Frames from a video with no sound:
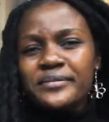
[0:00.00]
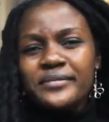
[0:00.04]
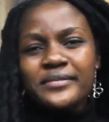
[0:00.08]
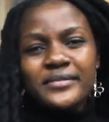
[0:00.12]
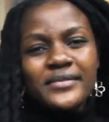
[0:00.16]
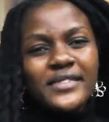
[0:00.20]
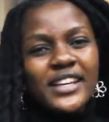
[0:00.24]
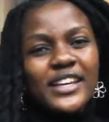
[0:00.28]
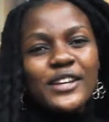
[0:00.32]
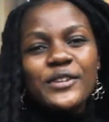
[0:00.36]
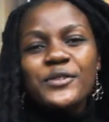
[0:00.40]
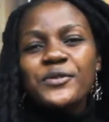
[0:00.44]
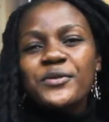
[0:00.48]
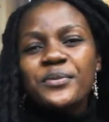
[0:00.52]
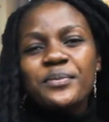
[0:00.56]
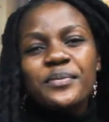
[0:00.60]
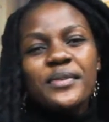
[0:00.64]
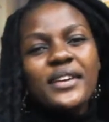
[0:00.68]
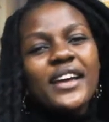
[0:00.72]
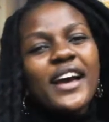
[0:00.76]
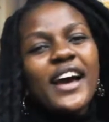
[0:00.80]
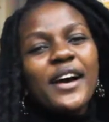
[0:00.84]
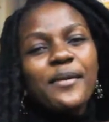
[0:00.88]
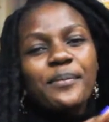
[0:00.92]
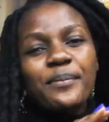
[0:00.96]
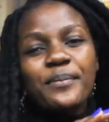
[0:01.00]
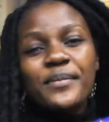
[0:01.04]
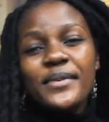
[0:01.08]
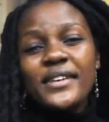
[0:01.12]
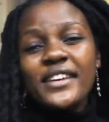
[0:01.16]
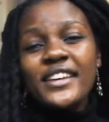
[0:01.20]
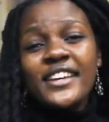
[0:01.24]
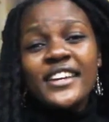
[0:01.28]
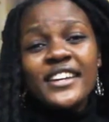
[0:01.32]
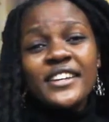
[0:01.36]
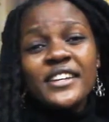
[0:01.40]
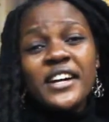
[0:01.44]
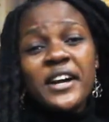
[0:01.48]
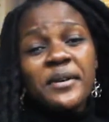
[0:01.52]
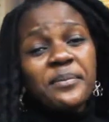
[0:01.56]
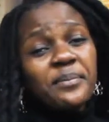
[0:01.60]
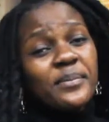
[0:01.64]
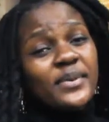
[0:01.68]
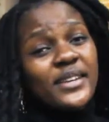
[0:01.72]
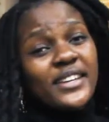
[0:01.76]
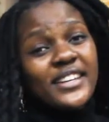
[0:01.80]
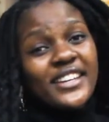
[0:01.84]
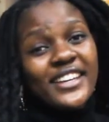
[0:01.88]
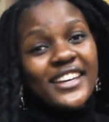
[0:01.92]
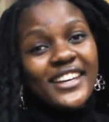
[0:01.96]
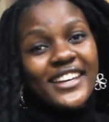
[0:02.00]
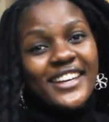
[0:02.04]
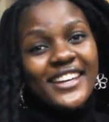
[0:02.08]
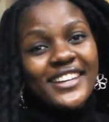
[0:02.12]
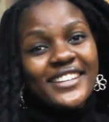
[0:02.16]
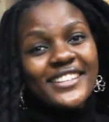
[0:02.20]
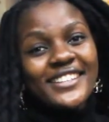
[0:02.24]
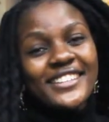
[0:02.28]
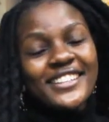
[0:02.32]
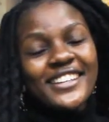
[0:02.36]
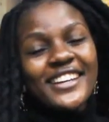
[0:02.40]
it would be a big a big hit